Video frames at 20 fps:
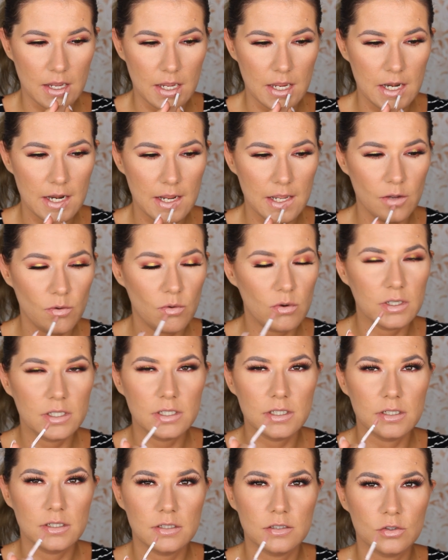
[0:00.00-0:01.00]
And I
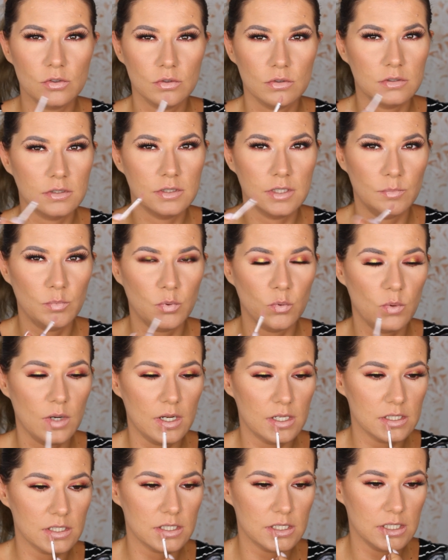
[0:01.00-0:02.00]
only need to dip
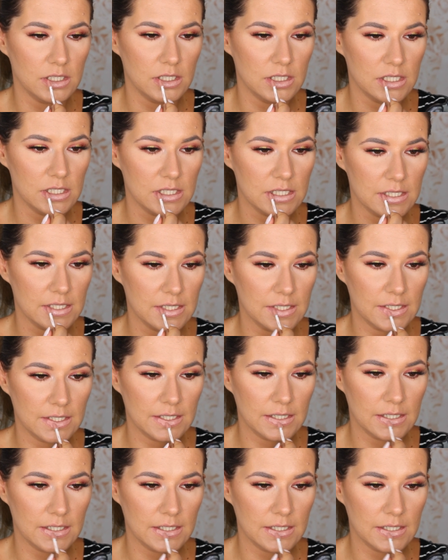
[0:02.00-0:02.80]
once in this.